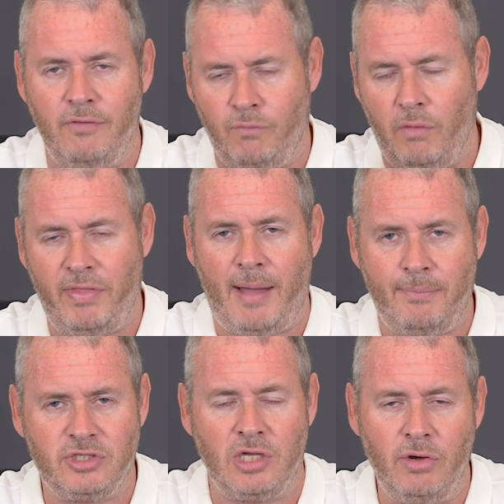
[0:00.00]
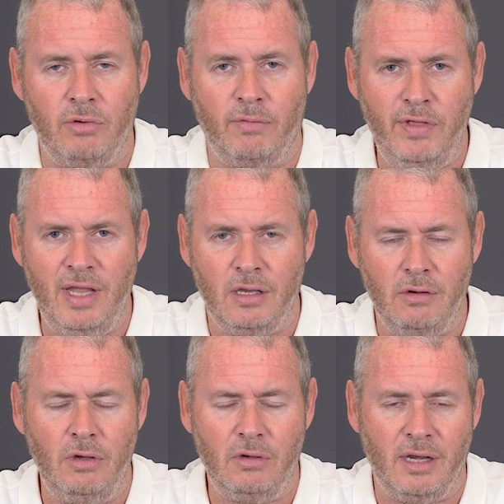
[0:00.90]
of what that persona would think
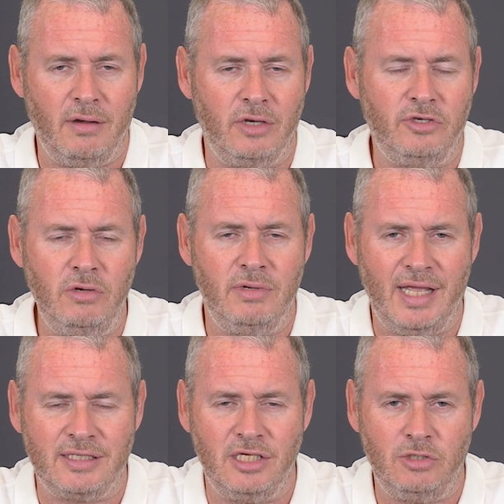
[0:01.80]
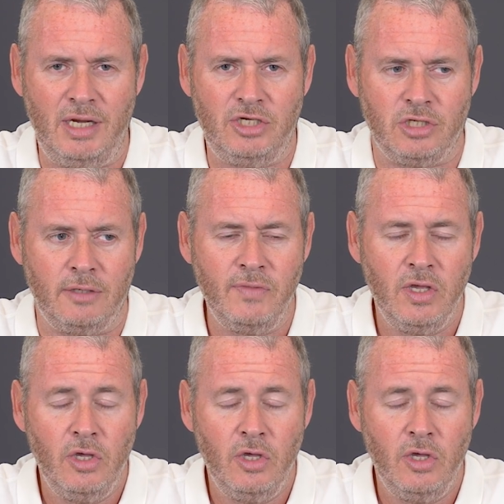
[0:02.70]
and look and do in that situation